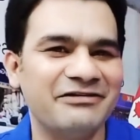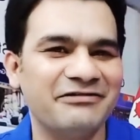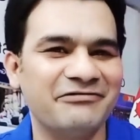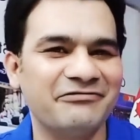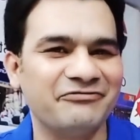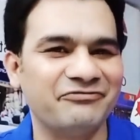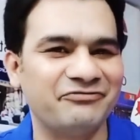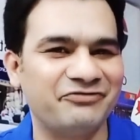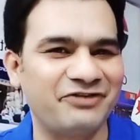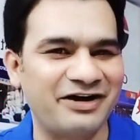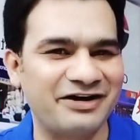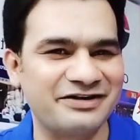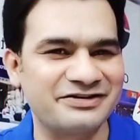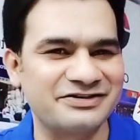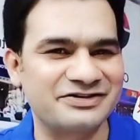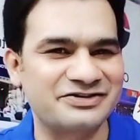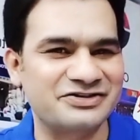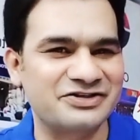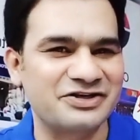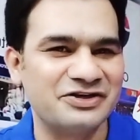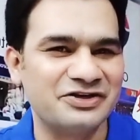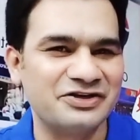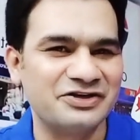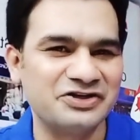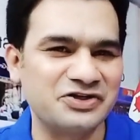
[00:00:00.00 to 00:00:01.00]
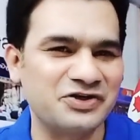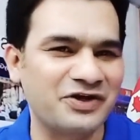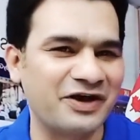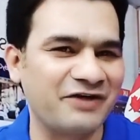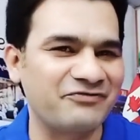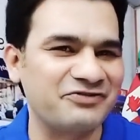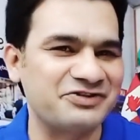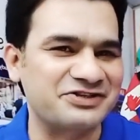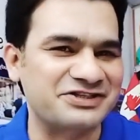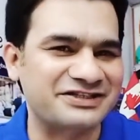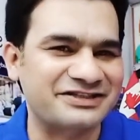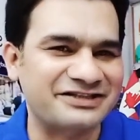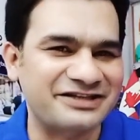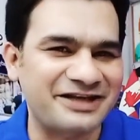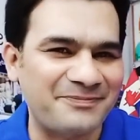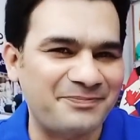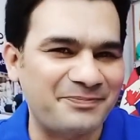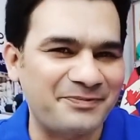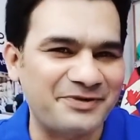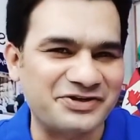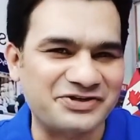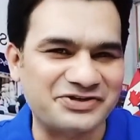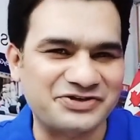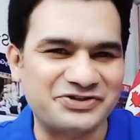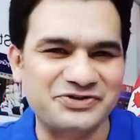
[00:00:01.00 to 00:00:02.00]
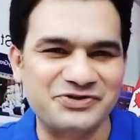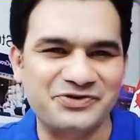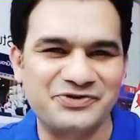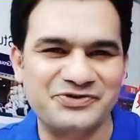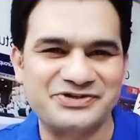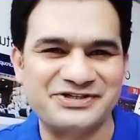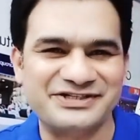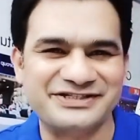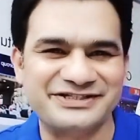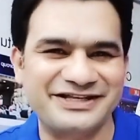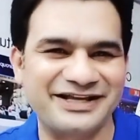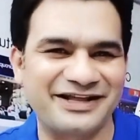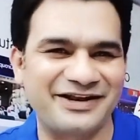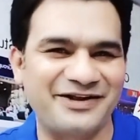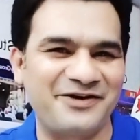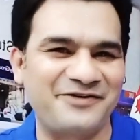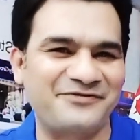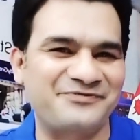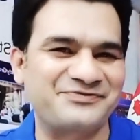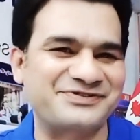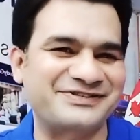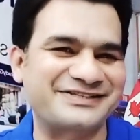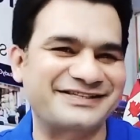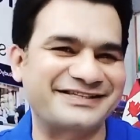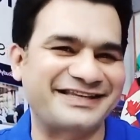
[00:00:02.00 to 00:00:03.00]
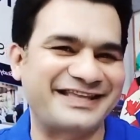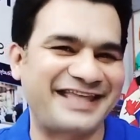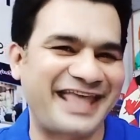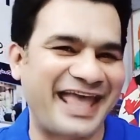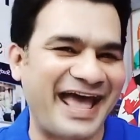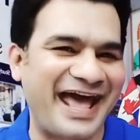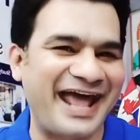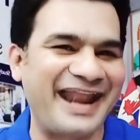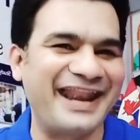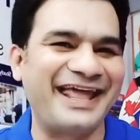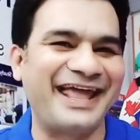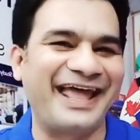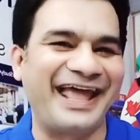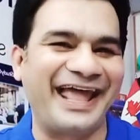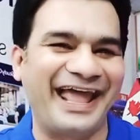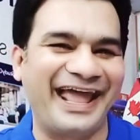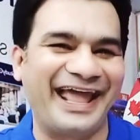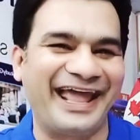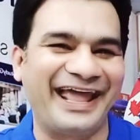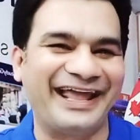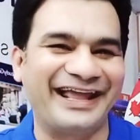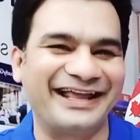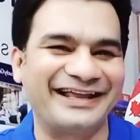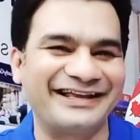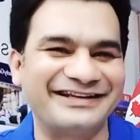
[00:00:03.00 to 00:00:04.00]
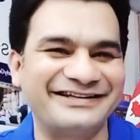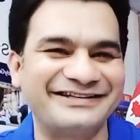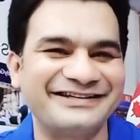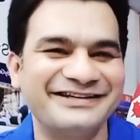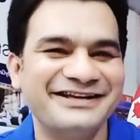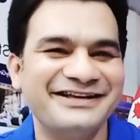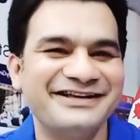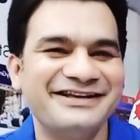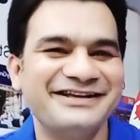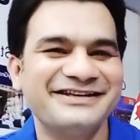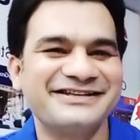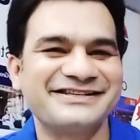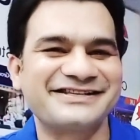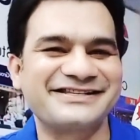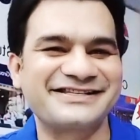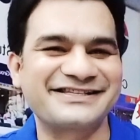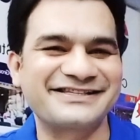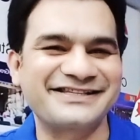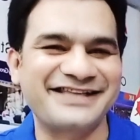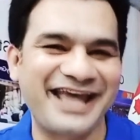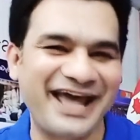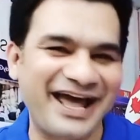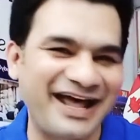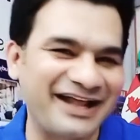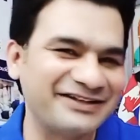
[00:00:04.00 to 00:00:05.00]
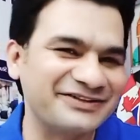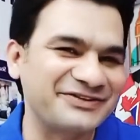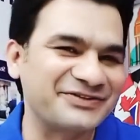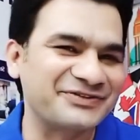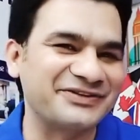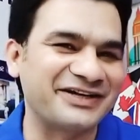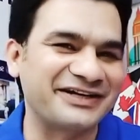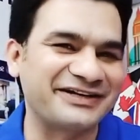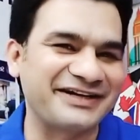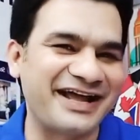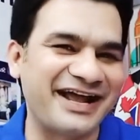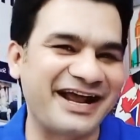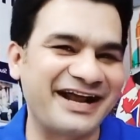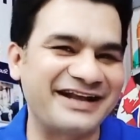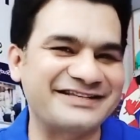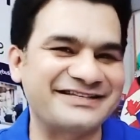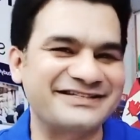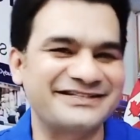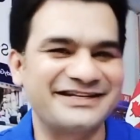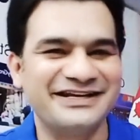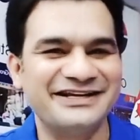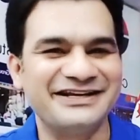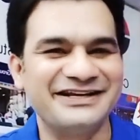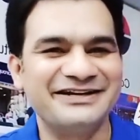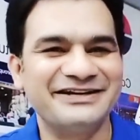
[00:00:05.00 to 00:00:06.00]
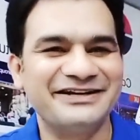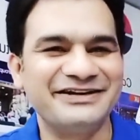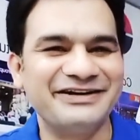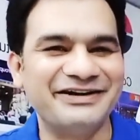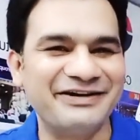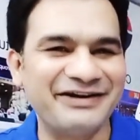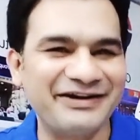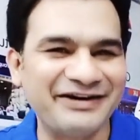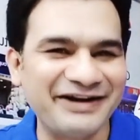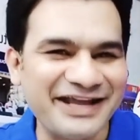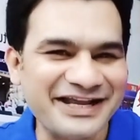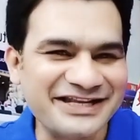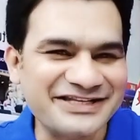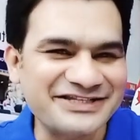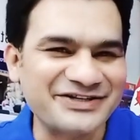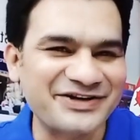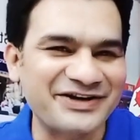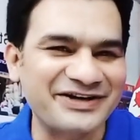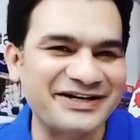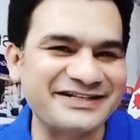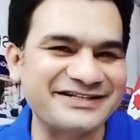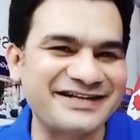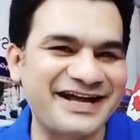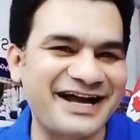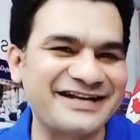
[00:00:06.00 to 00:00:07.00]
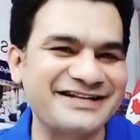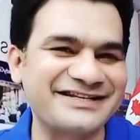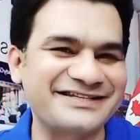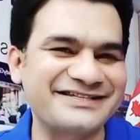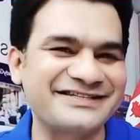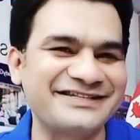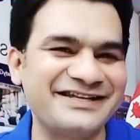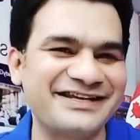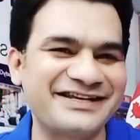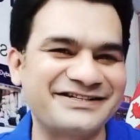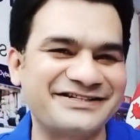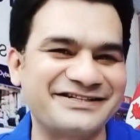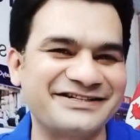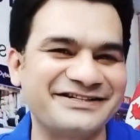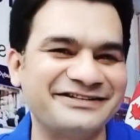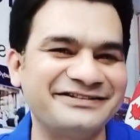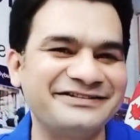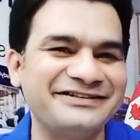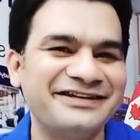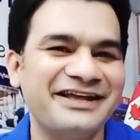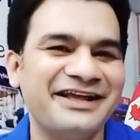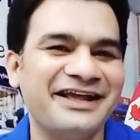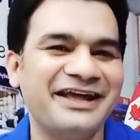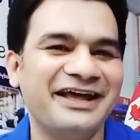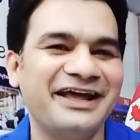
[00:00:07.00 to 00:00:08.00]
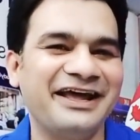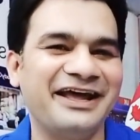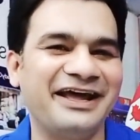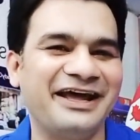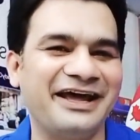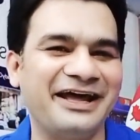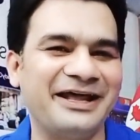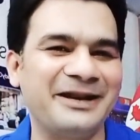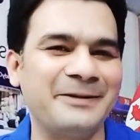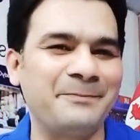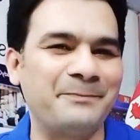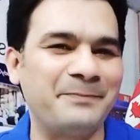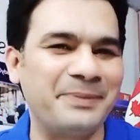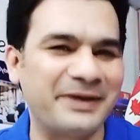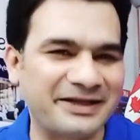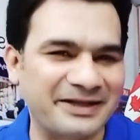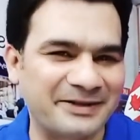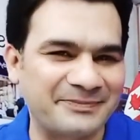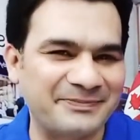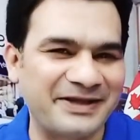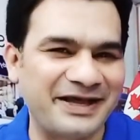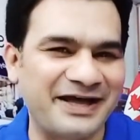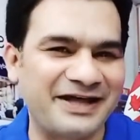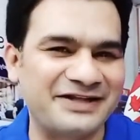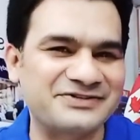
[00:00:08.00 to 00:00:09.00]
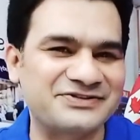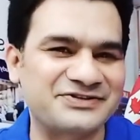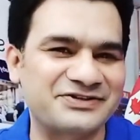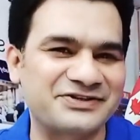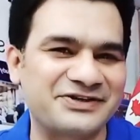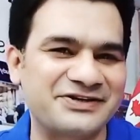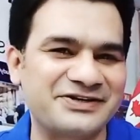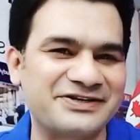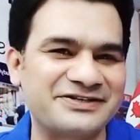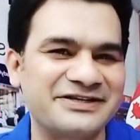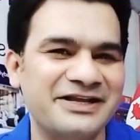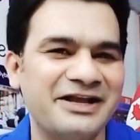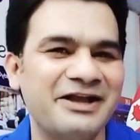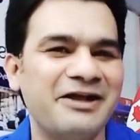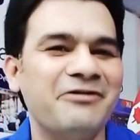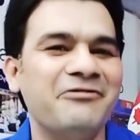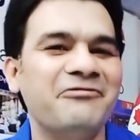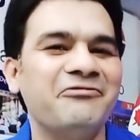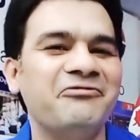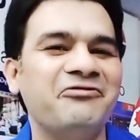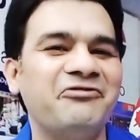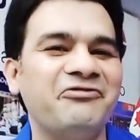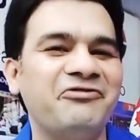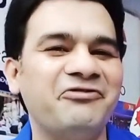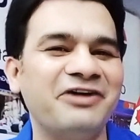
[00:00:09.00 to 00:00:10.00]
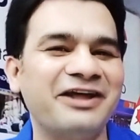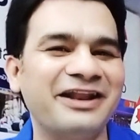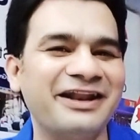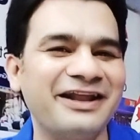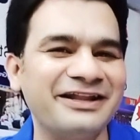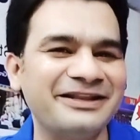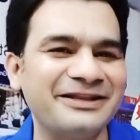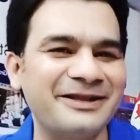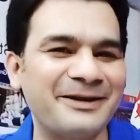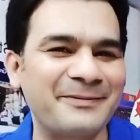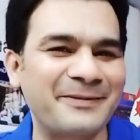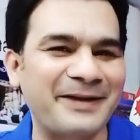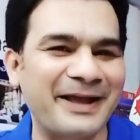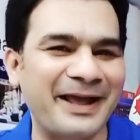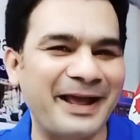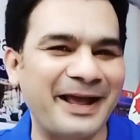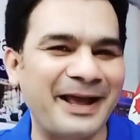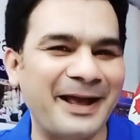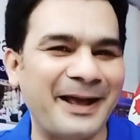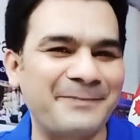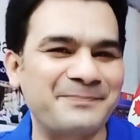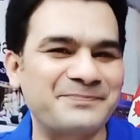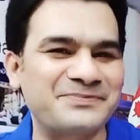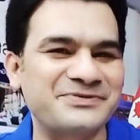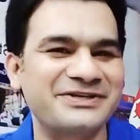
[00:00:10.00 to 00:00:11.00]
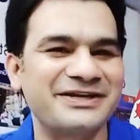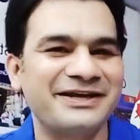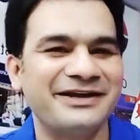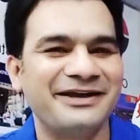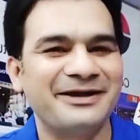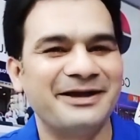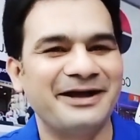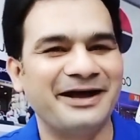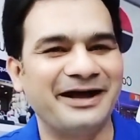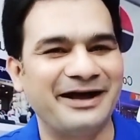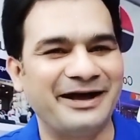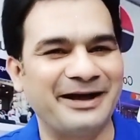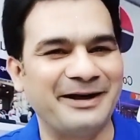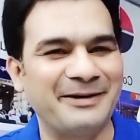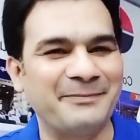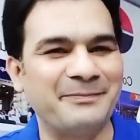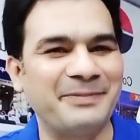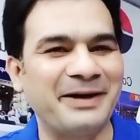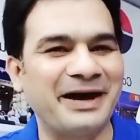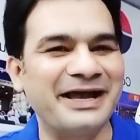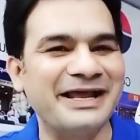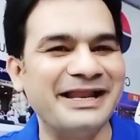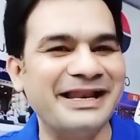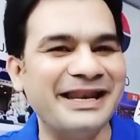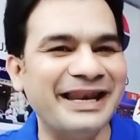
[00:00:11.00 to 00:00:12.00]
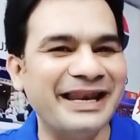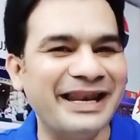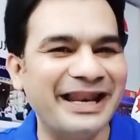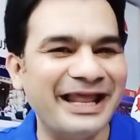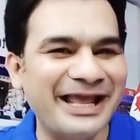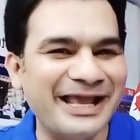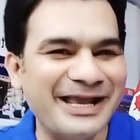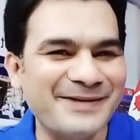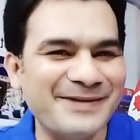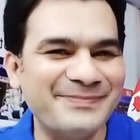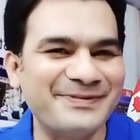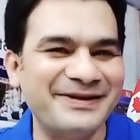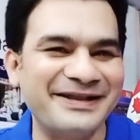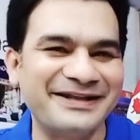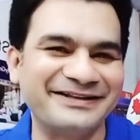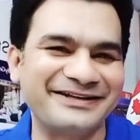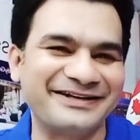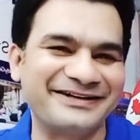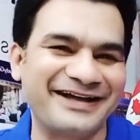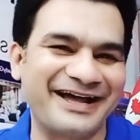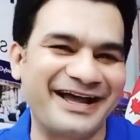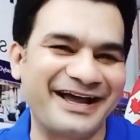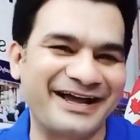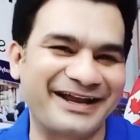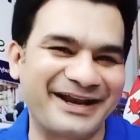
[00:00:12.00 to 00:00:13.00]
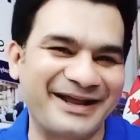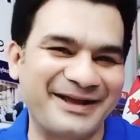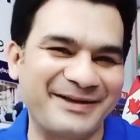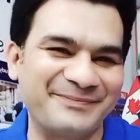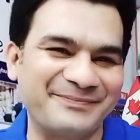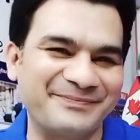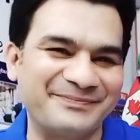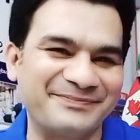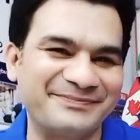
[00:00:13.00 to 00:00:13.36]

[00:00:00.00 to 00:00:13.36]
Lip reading: once you have established your skill of scanning. Scan through the text, reach your desired destination, and pick up the answers. Fill in the gaps by labeling the diagram.